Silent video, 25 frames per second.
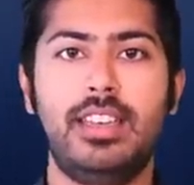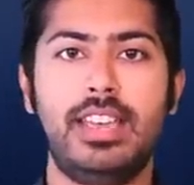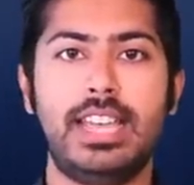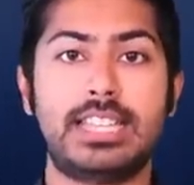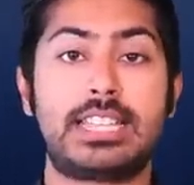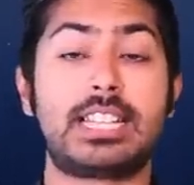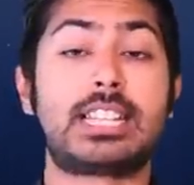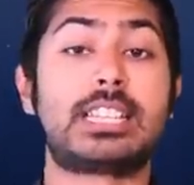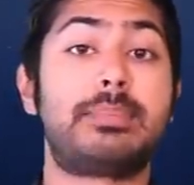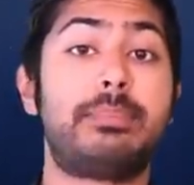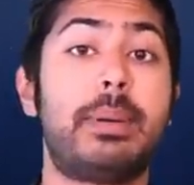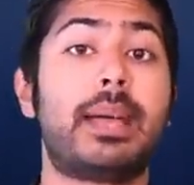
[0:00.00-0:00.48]

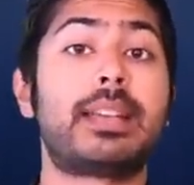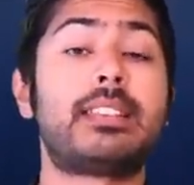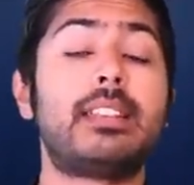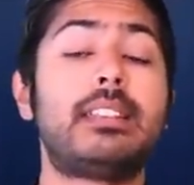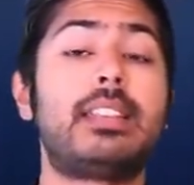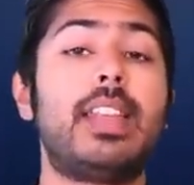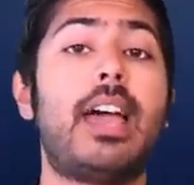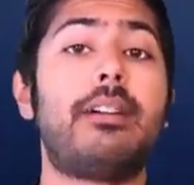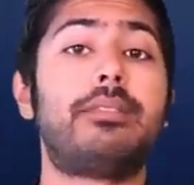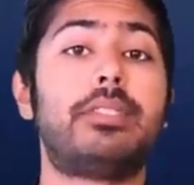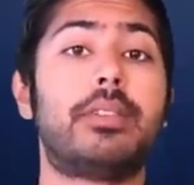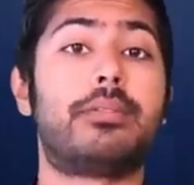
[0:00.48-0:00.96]
It's
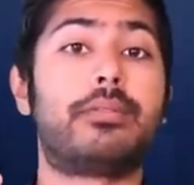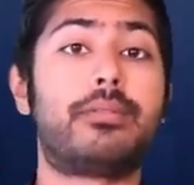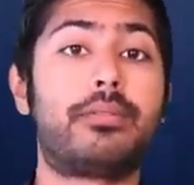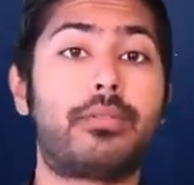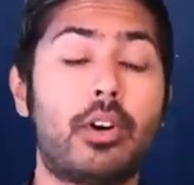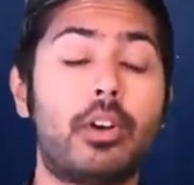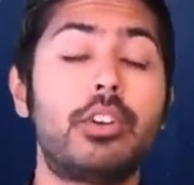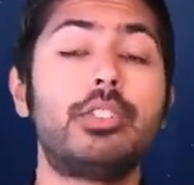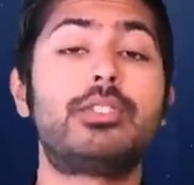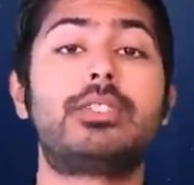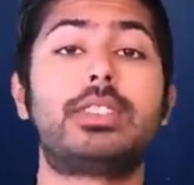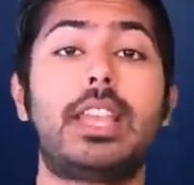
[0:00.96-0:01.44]
expected to have the
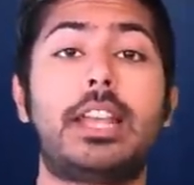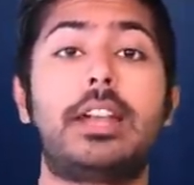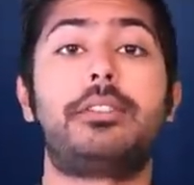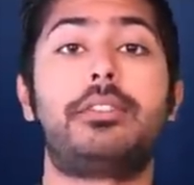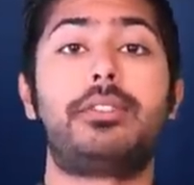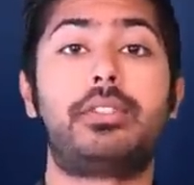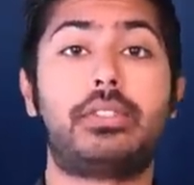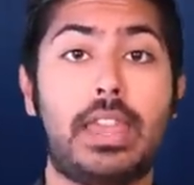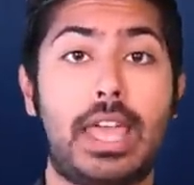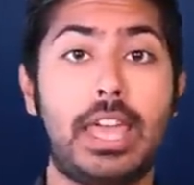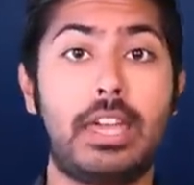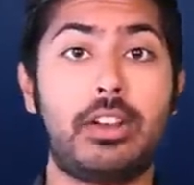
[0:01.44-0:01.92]
first set of
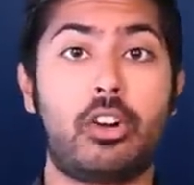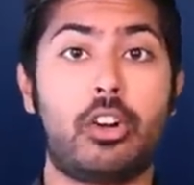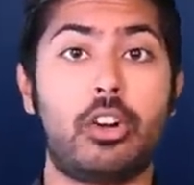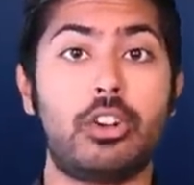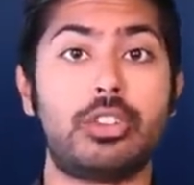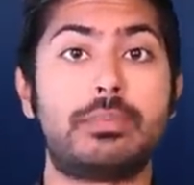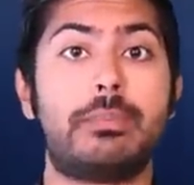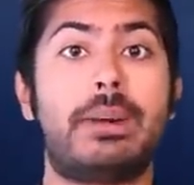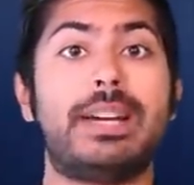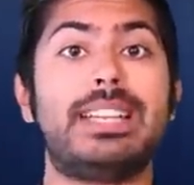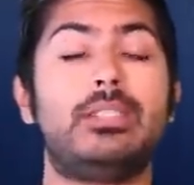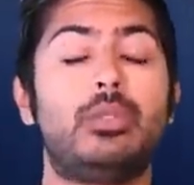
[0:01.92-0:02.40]

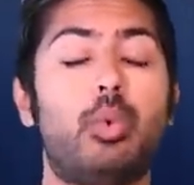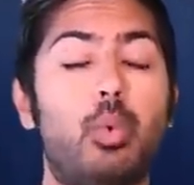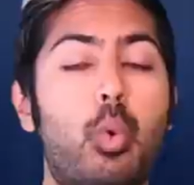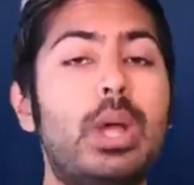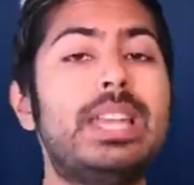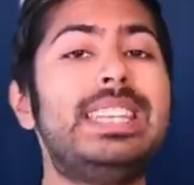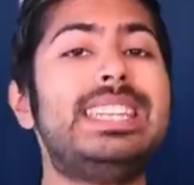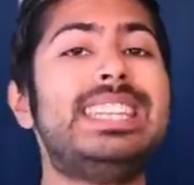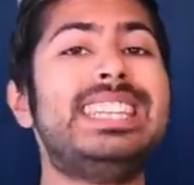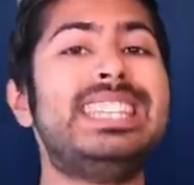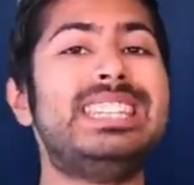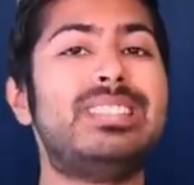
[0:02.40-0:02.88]
standards by
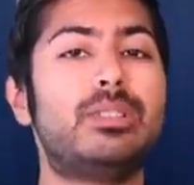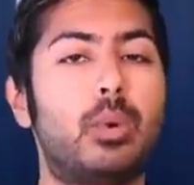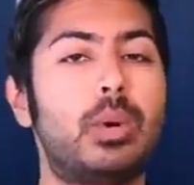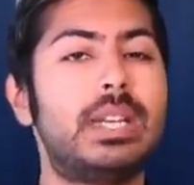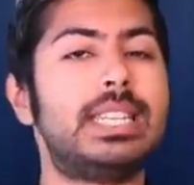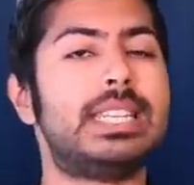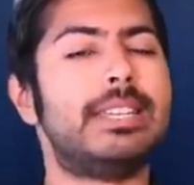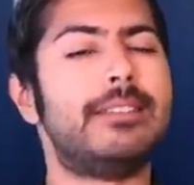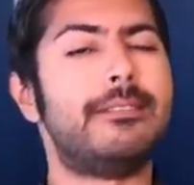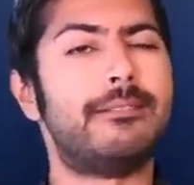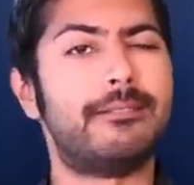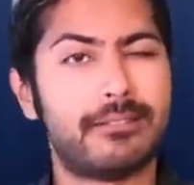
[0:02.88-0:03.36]

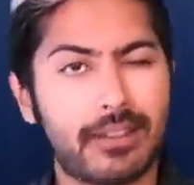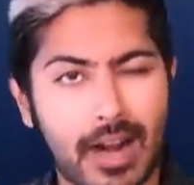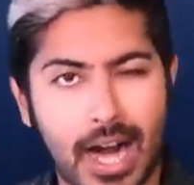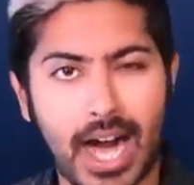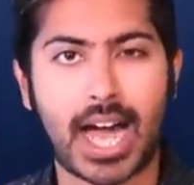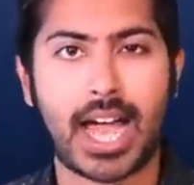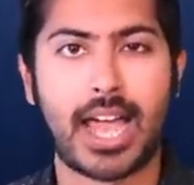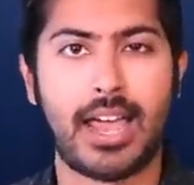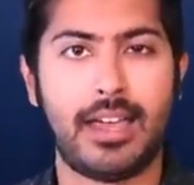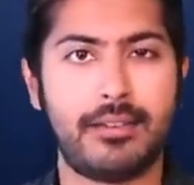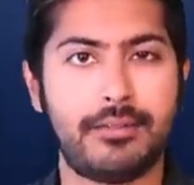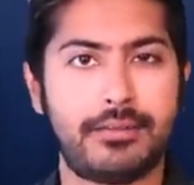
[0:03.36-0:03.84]

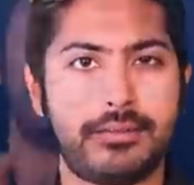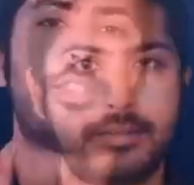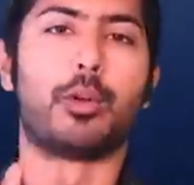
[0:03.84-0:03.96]
2025.